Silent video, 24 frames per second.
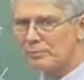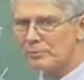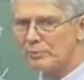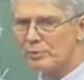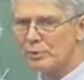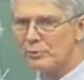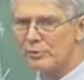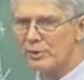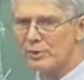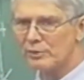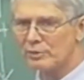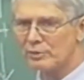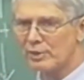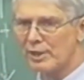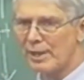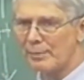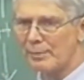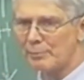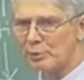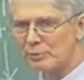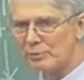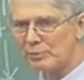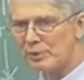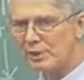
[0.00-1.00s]
do this
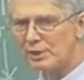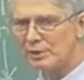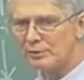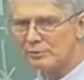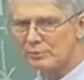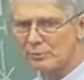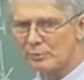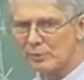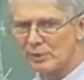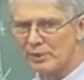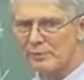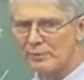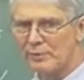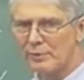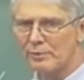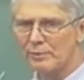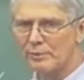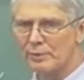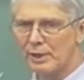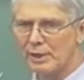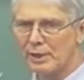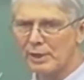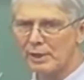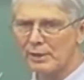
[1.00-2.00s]
lab, you need to read
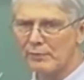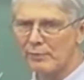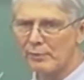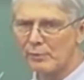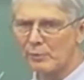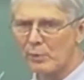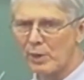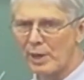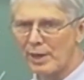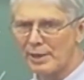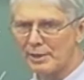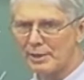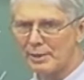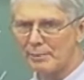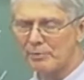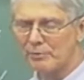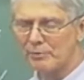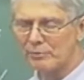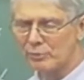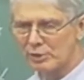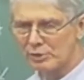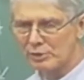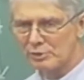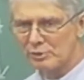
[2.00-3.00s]
the write-up.
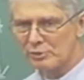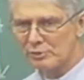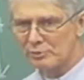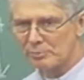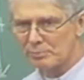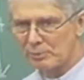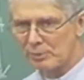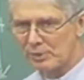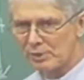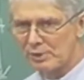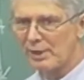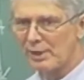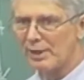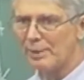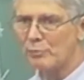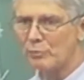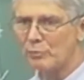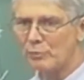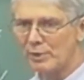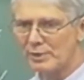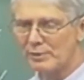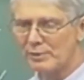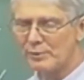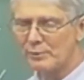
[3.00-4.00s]
Before you do this pre-lab,
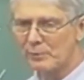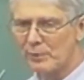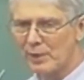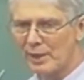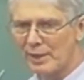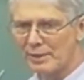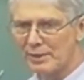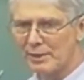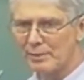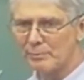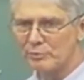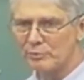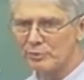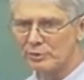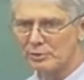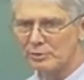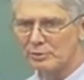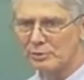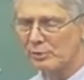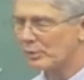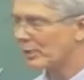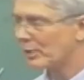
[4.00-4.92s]
read the write-up so you'll know what